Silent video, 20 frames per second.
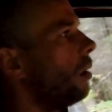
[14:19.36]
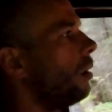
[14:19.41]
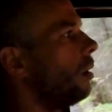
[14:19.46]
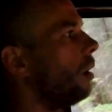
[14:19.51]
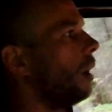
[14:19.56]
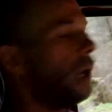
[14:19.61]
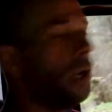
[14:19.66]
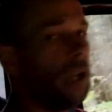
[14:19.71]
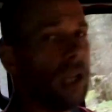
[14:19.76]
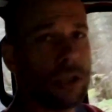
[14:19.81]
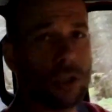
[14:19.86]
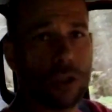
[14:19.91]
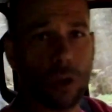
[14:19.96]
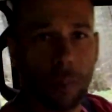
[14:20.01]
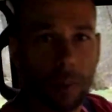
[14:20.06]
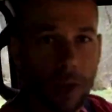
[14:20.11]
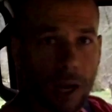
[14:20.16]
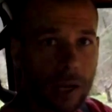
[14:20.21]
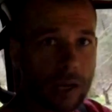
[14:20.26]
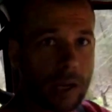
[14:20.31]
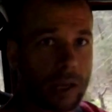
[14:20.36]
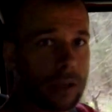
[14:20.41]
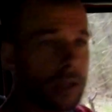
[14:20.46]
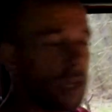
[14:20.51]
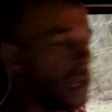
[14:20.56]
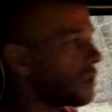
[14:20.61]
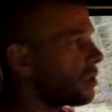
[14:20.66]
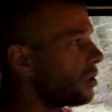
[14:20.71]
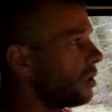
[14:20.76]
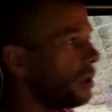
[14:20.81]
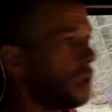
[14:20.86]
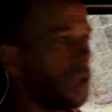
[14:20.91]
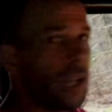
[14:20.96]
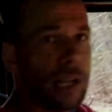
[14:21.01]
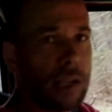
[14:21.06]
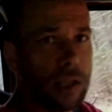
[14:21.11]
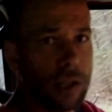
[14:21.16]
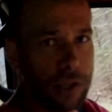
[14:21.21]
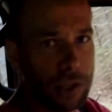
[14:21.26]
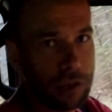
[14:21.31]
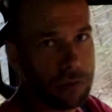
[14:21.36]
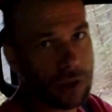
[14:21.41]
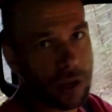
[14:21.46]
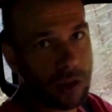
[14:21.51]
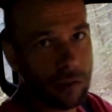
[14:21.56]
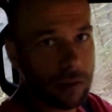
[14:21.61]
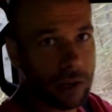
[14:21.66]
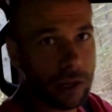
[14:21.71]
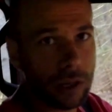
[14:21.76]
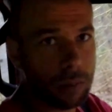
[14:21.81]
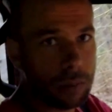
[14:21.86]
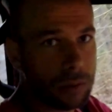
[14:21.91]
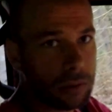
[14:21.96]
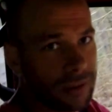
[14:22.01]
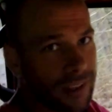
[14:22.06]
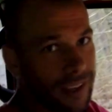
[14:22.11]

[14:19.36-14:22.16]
Unless your market has the Lada Niva available.